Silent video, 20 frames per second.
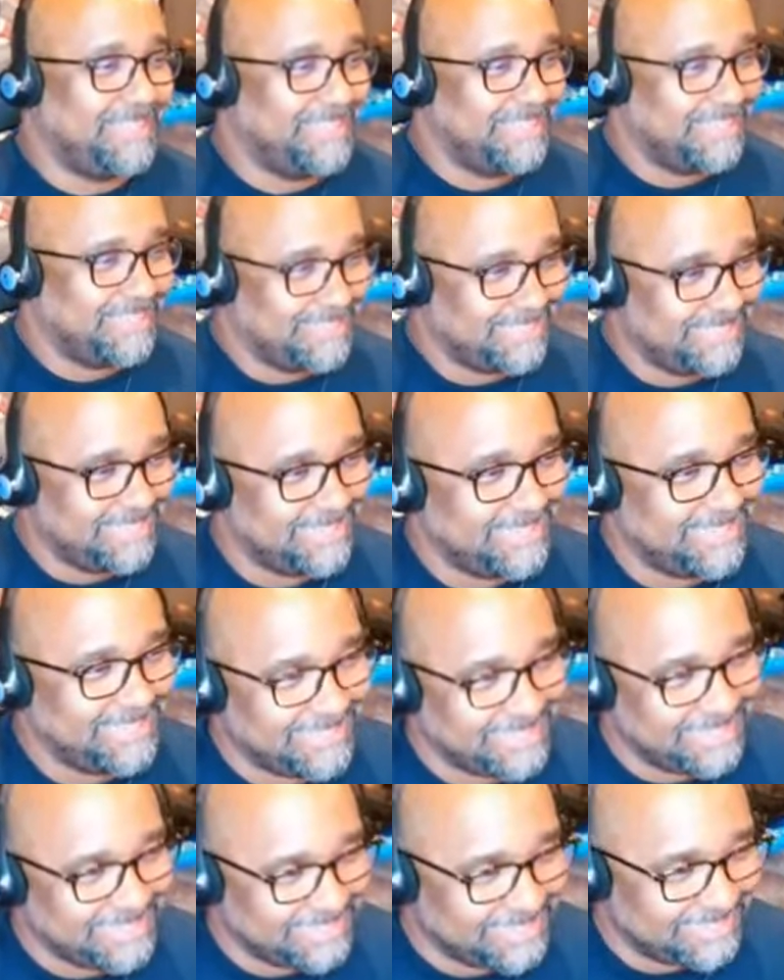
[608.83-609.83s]

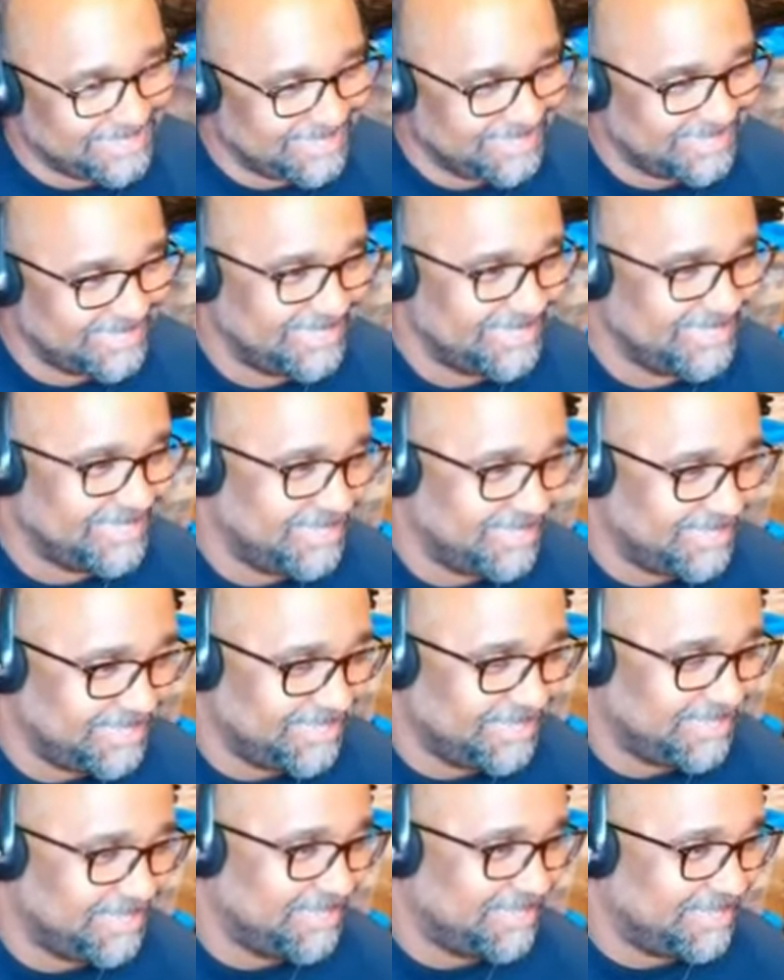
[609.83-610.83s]

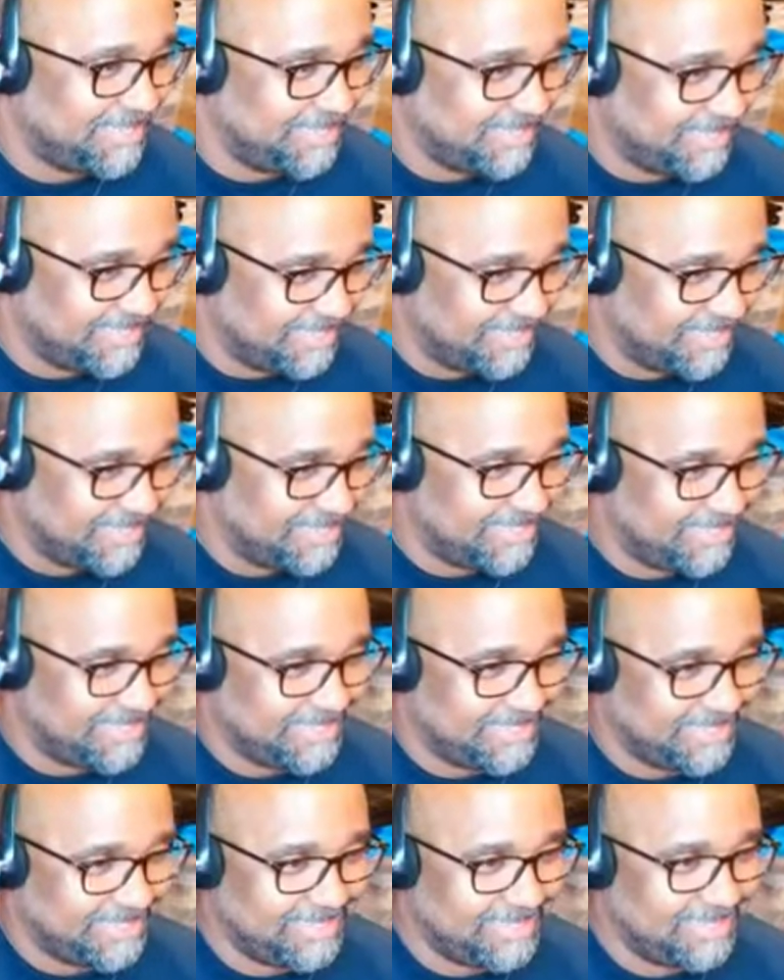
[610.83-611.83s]

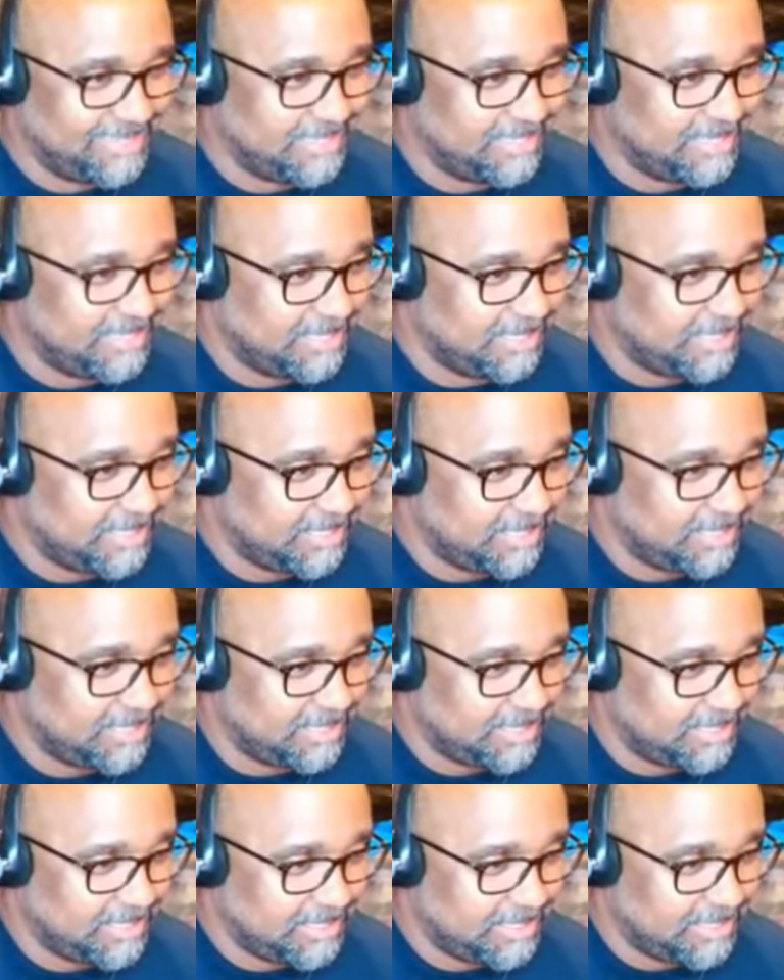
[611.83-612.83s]

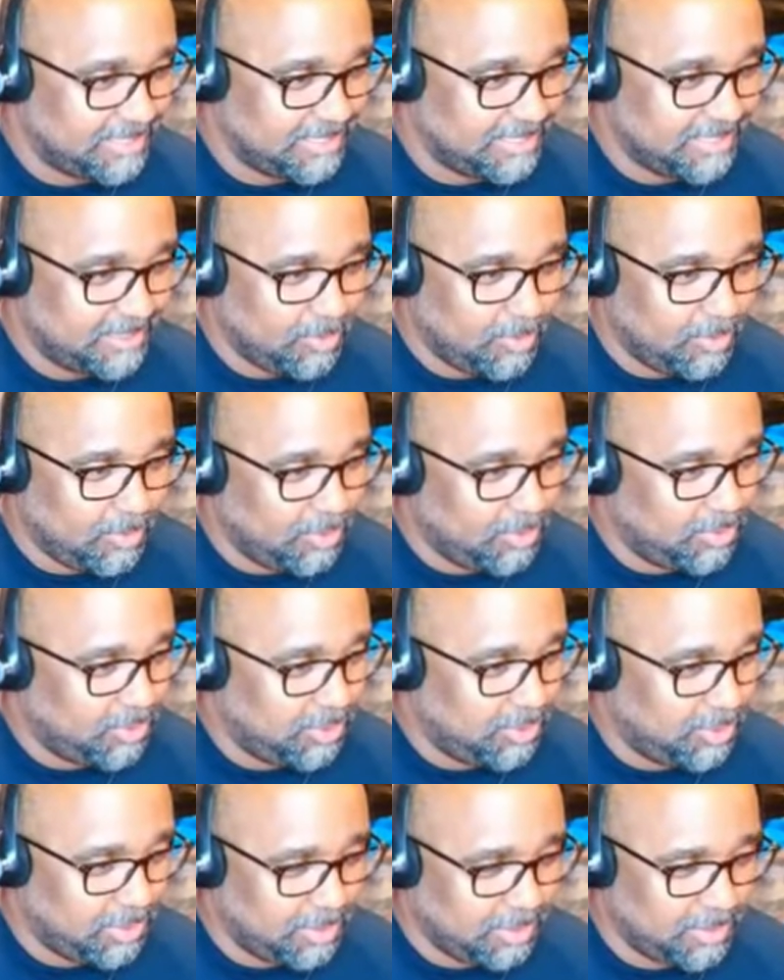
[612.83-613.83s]

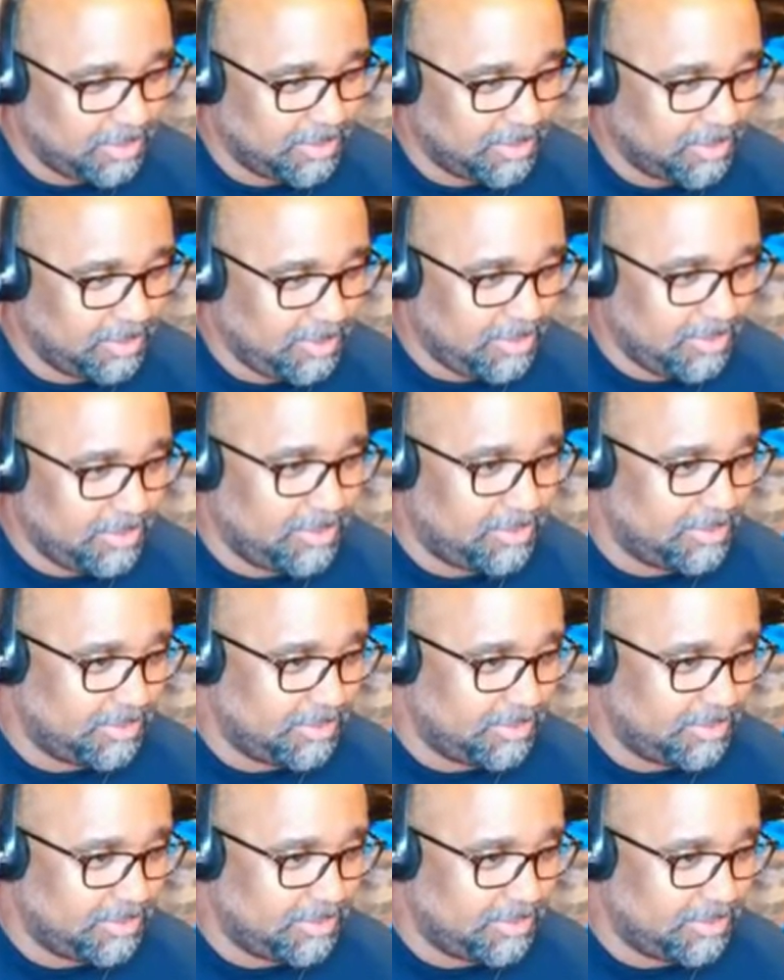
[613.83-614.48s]
The person shown says nothing.